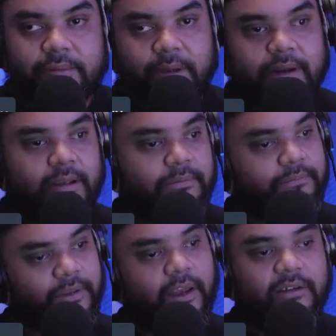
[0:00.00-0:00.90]

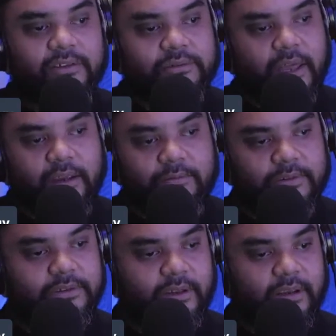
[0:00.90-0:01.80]
But he also like
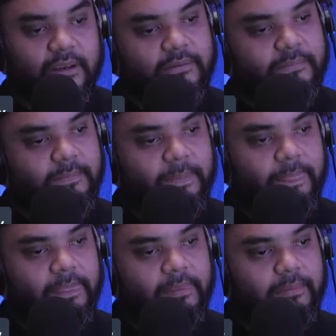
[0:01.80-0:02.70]
was like
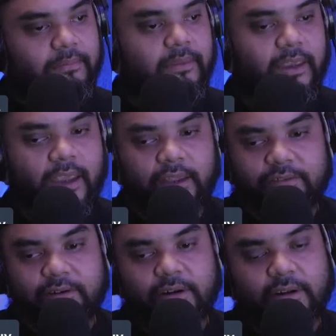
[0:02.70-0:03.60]
he
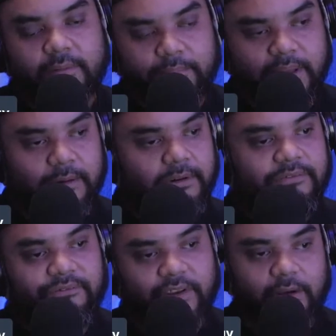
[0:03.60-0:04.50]
started playing
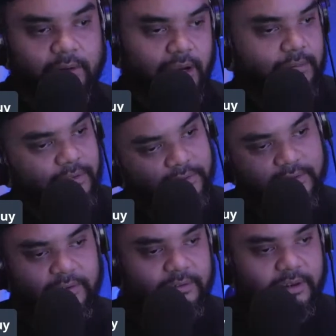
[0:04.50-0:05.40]
with video cameras,
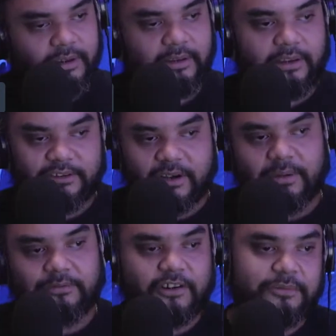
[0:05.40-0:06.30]
so he shot
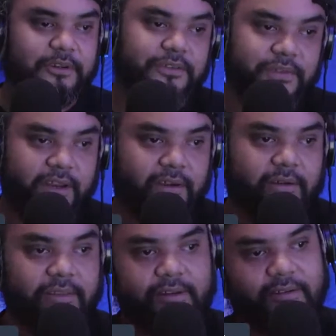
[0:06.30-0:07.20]
my first music video,
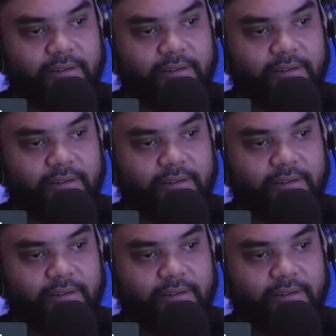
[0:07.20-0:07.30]
and then